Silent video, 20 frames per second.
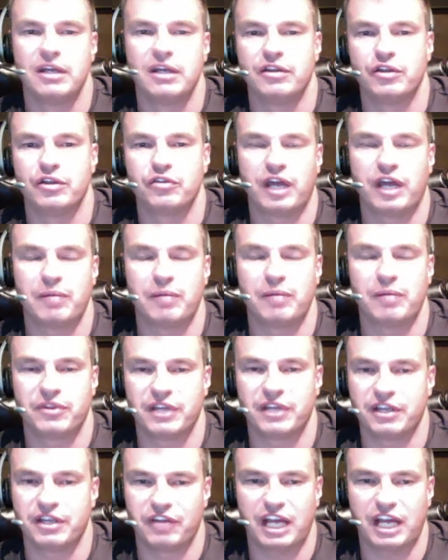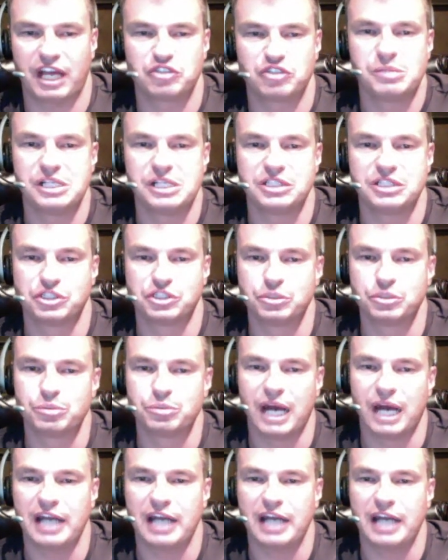Those type of things. It has to be in super
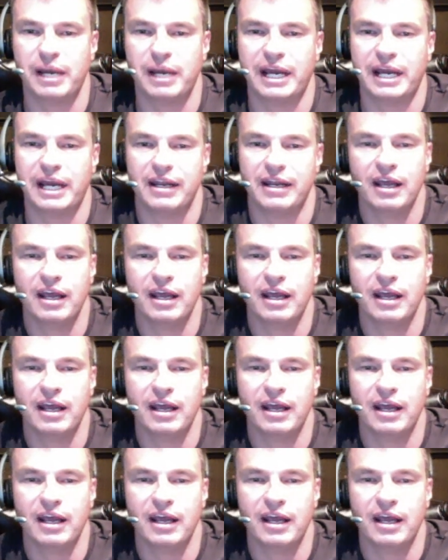high demand.